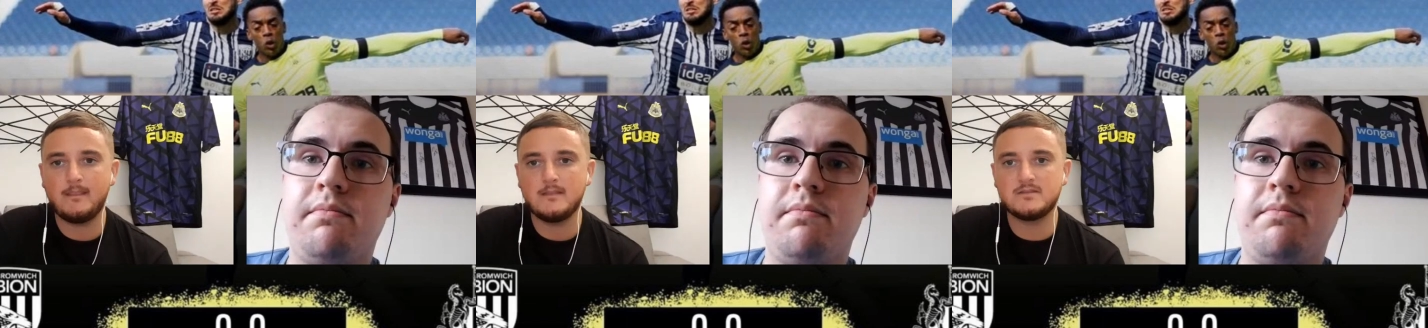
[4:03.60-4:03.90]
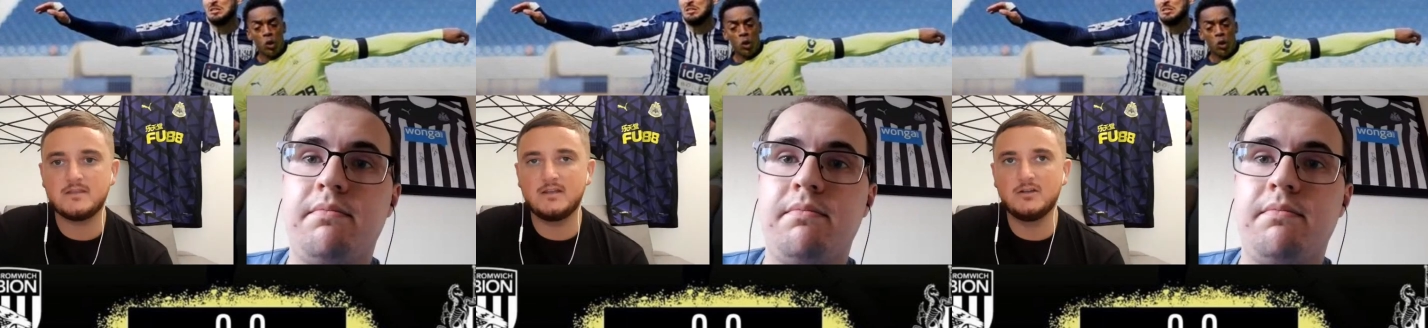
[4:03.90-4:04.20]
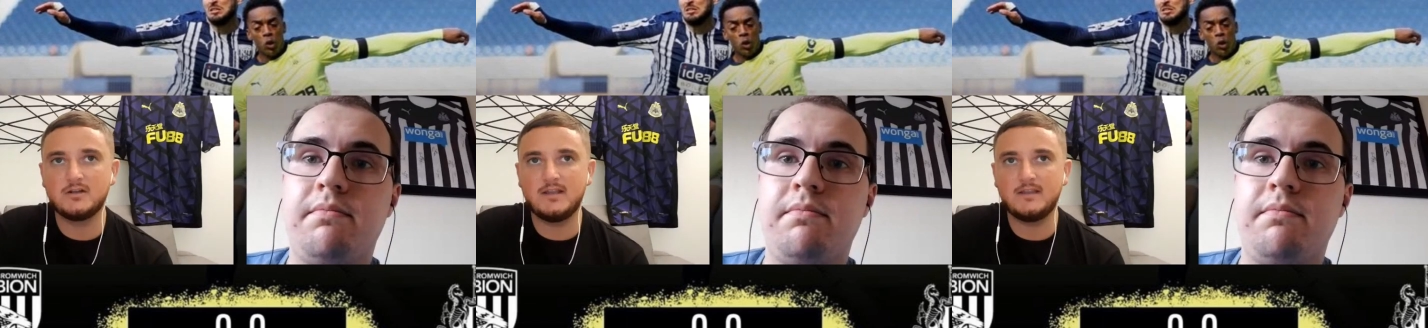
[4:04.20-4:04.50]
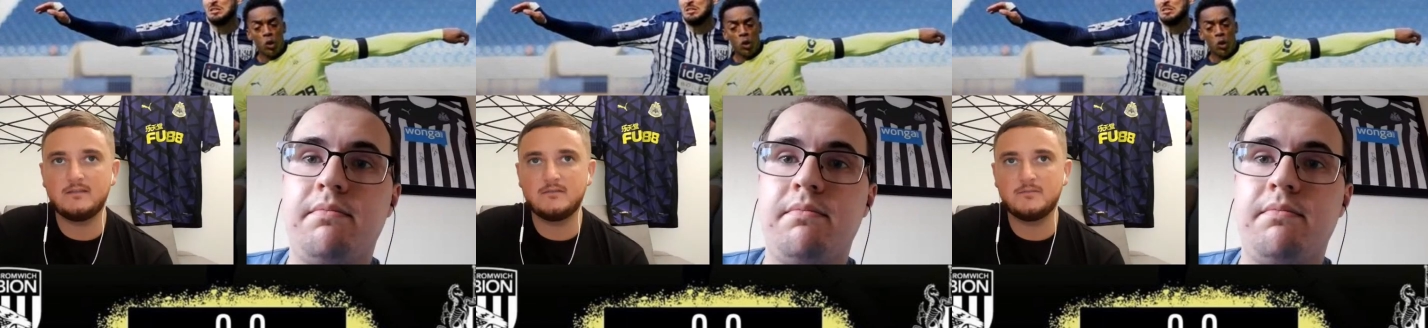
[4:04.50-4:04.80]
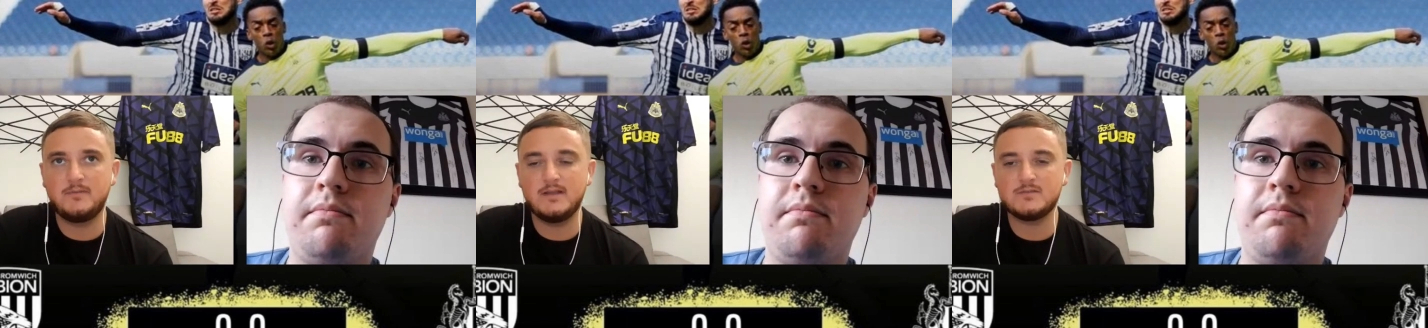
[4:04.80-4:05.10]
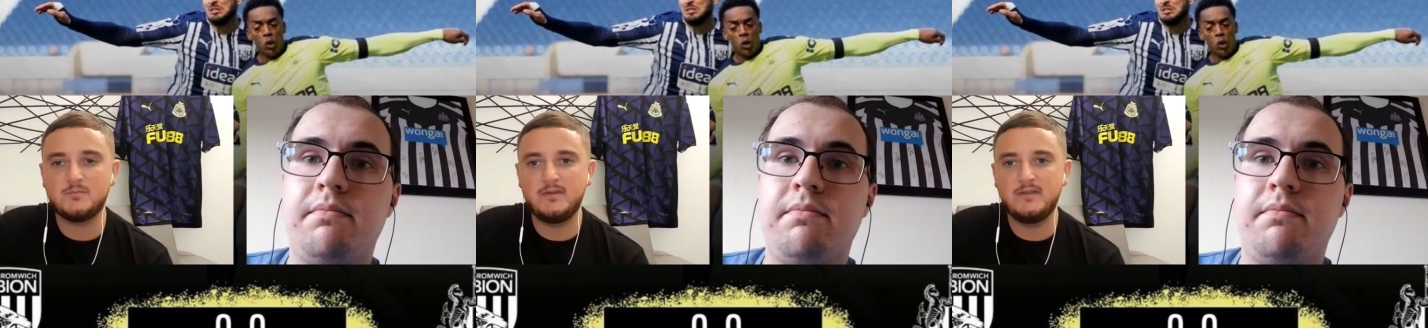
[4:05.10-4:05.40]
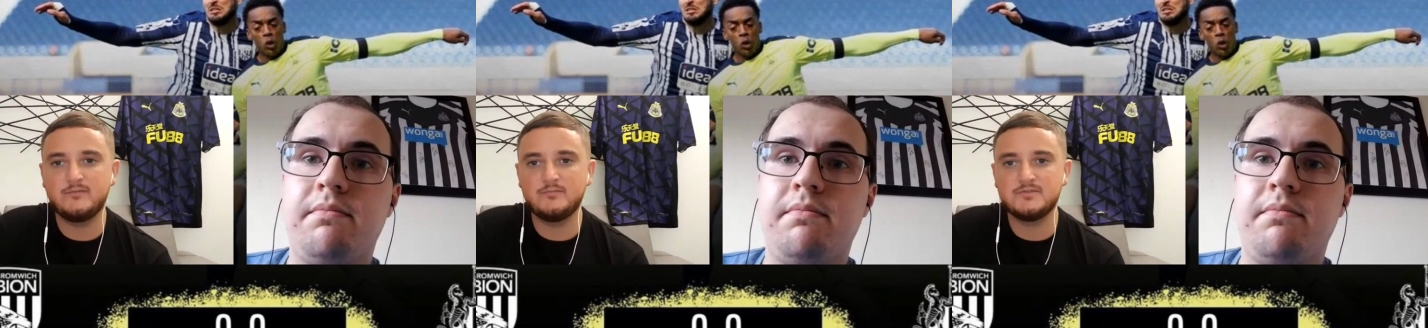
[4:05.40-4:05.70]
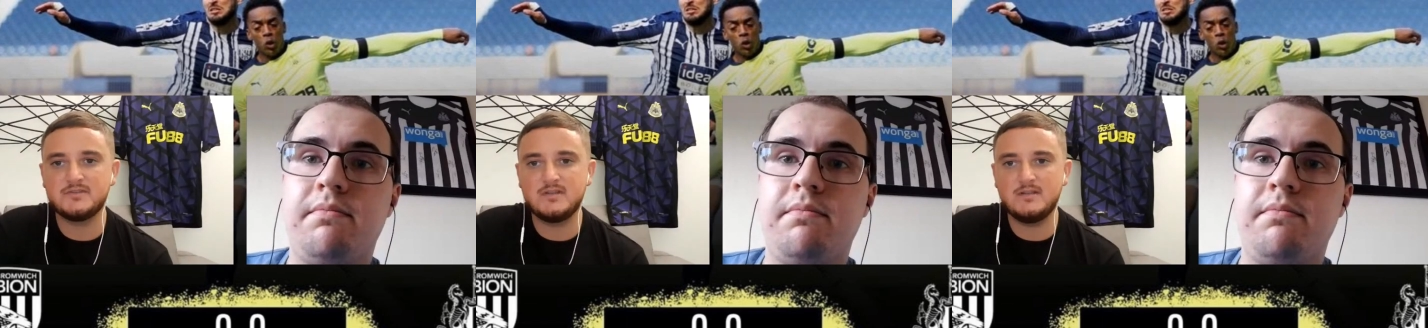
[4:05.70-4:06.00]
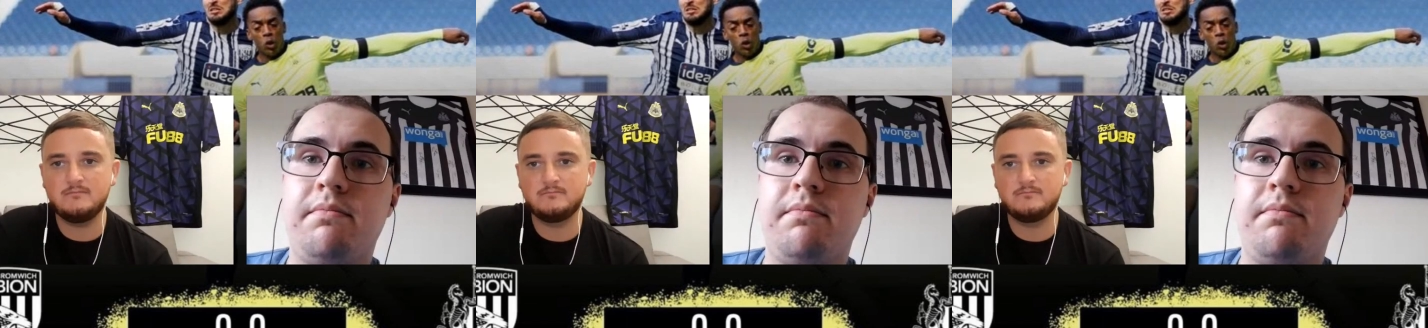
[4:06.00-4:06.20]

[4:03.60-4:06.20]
Speaker 1: You think it looked like the players were playing for Bruce today?